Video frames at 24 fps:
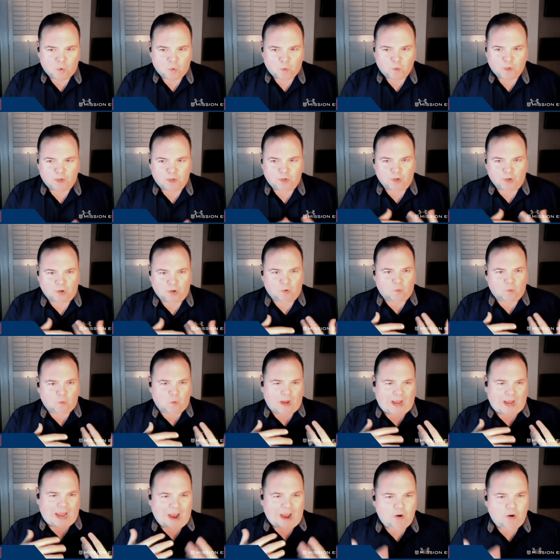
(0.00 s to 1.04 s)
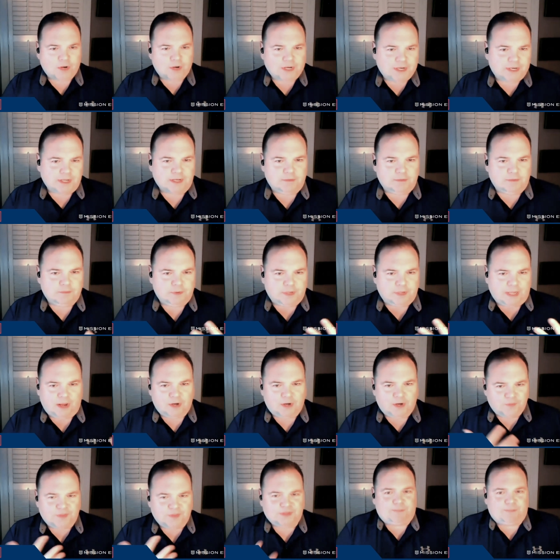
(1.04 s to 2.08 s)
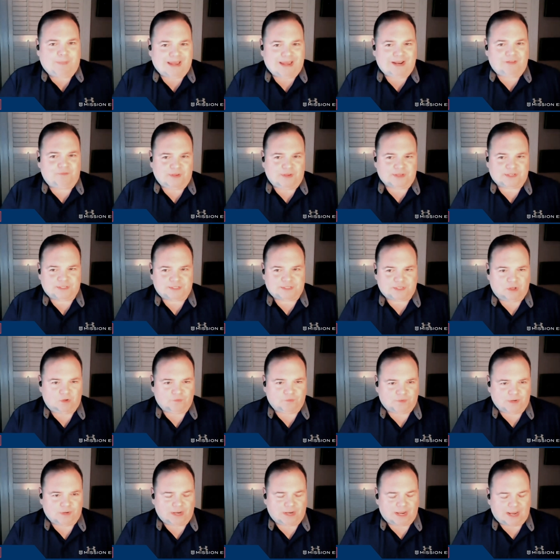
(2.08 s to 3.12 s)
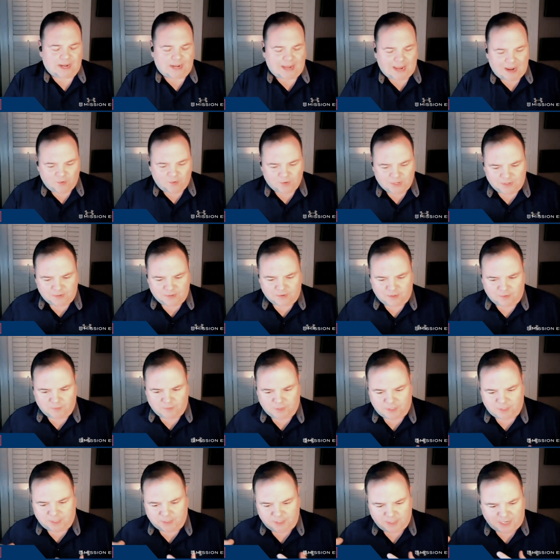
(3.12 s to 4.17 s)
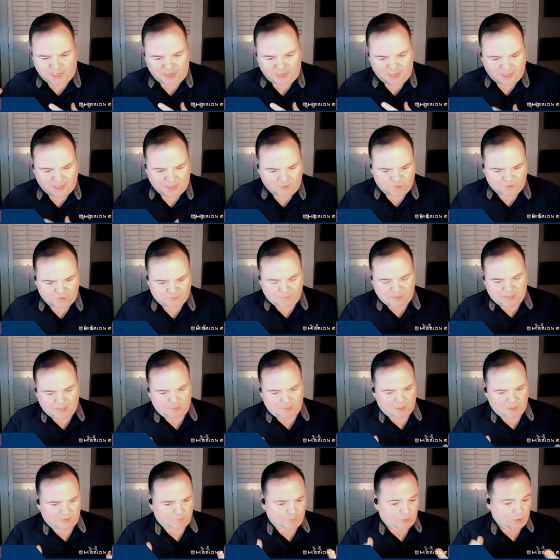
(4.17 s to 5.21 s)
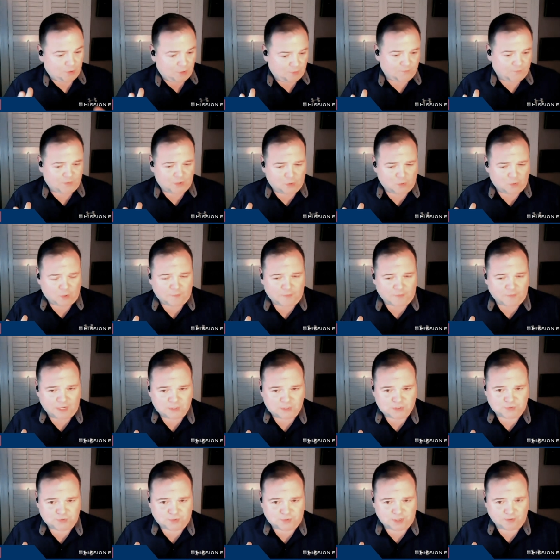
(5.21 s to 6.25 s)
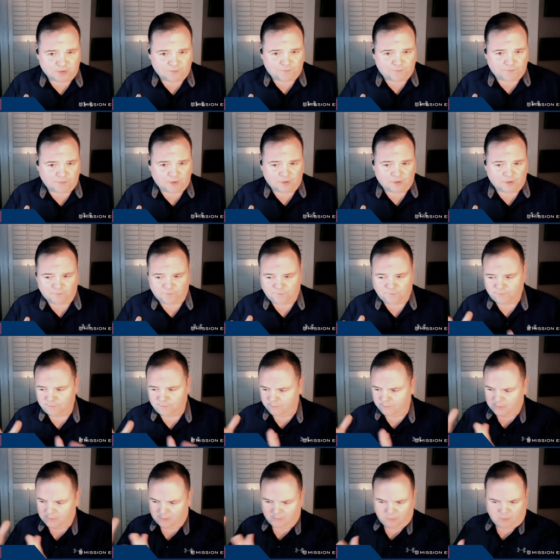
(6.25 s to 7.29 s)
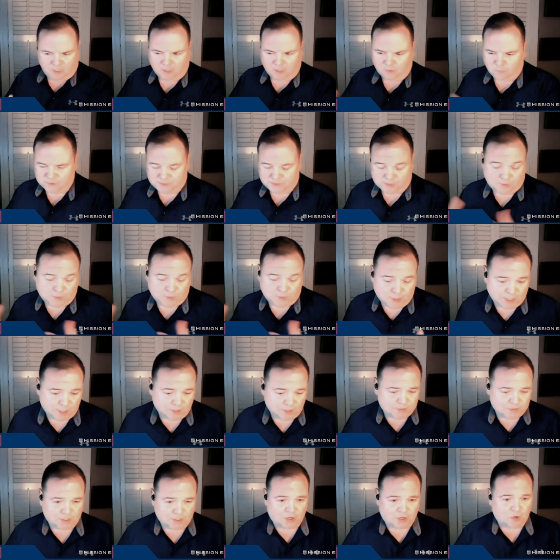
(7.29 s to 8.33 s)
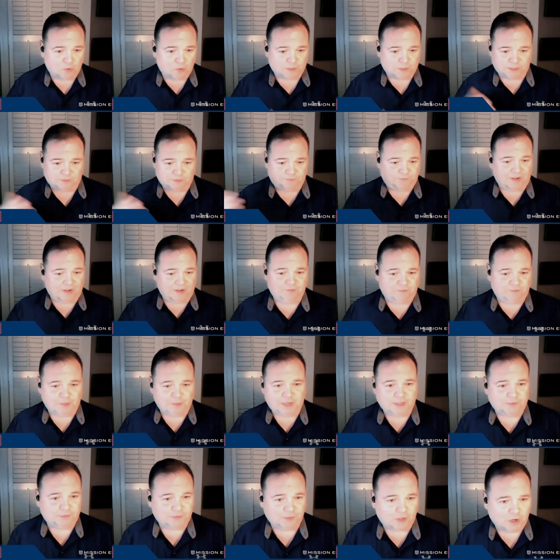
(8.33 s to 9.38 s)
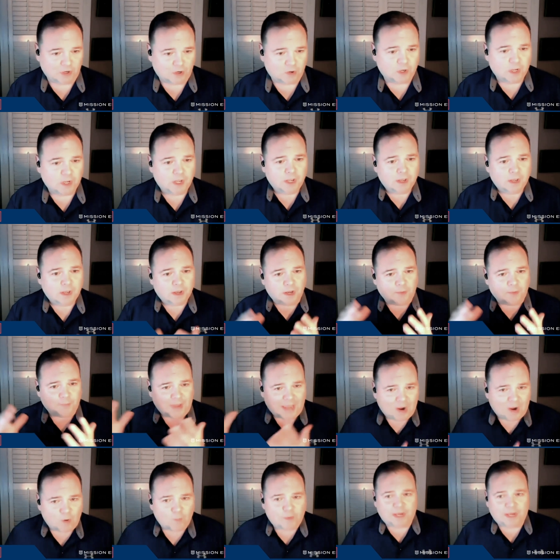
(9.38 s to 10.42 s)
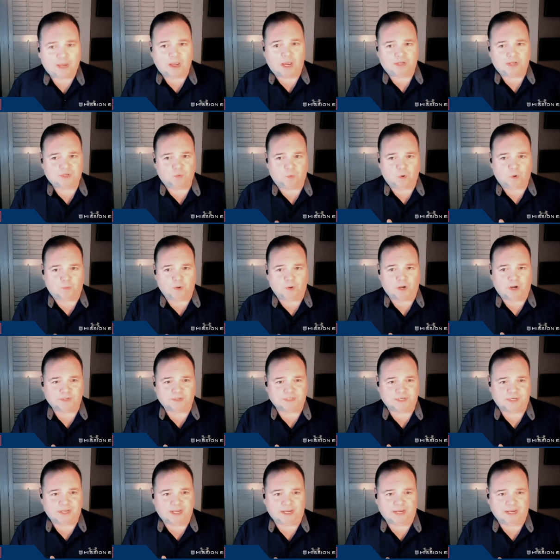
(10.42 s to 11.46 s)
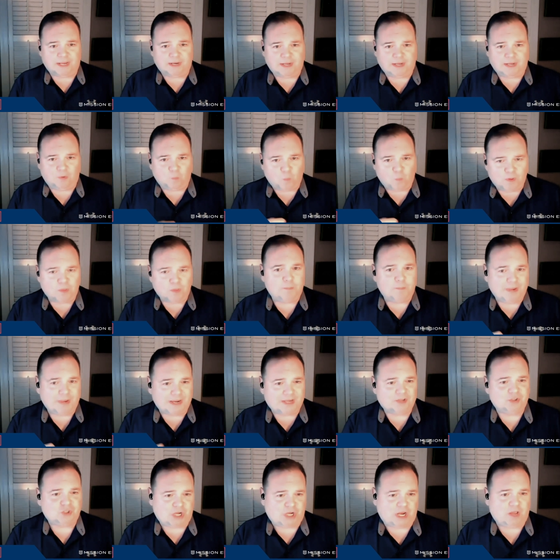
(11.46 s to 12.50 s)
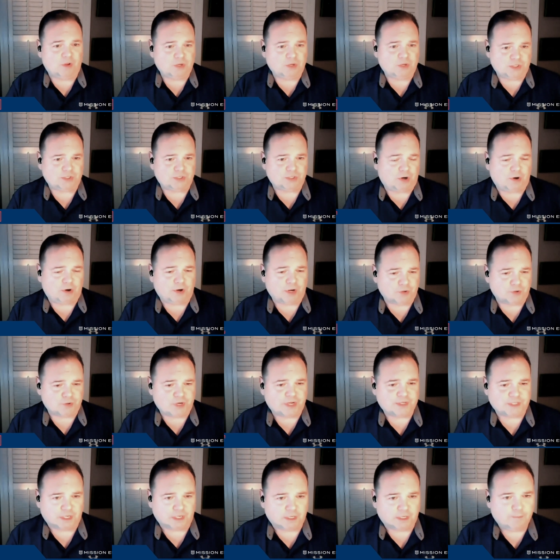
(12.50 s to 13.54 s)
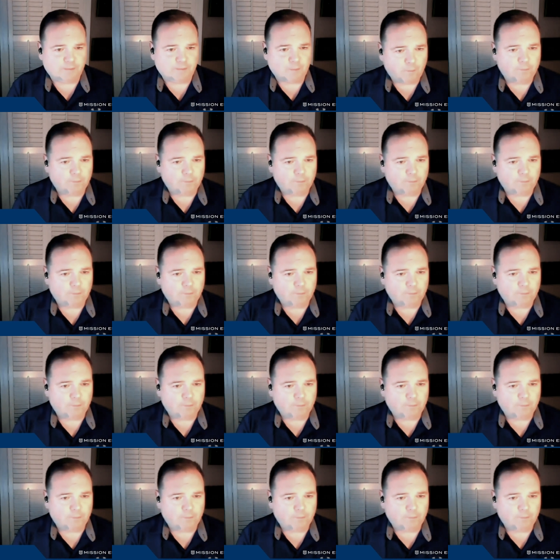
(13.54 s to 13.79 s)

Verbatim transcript: you know, how did it? How did this manifest itself? And and how did? Can you kind of give us maybe your view on the history of of you know, was it 30 years ago? Was it five minutes ago? Um, how we got to where we are today, and and where the biggest challenges are in addressing it?